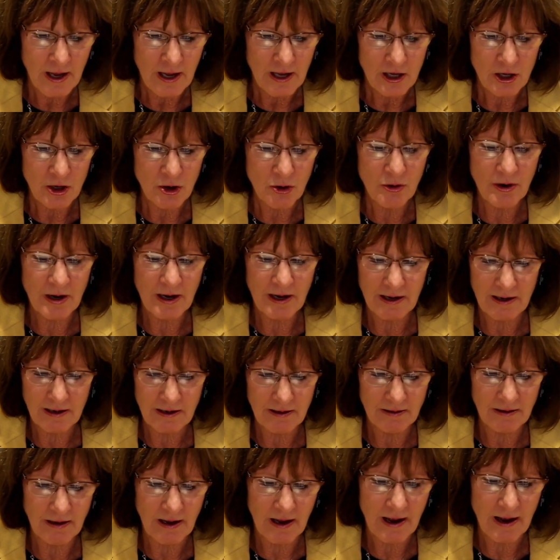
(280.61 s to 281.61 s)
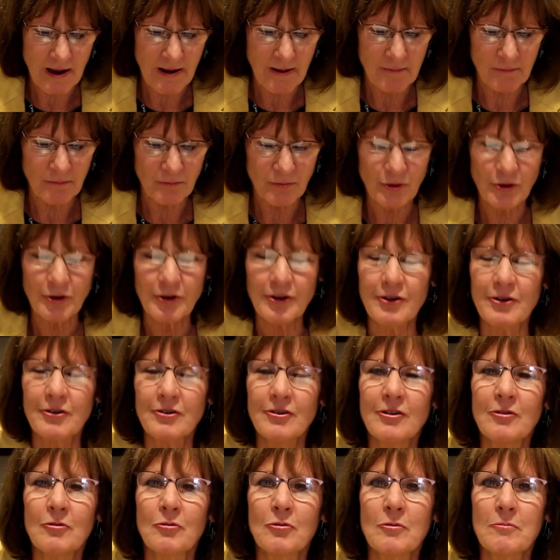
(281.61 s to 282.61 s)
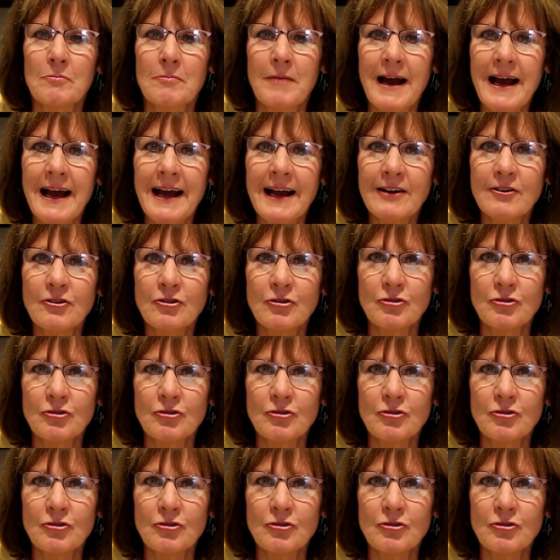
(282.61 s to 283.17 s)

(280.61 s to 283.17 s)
You can remind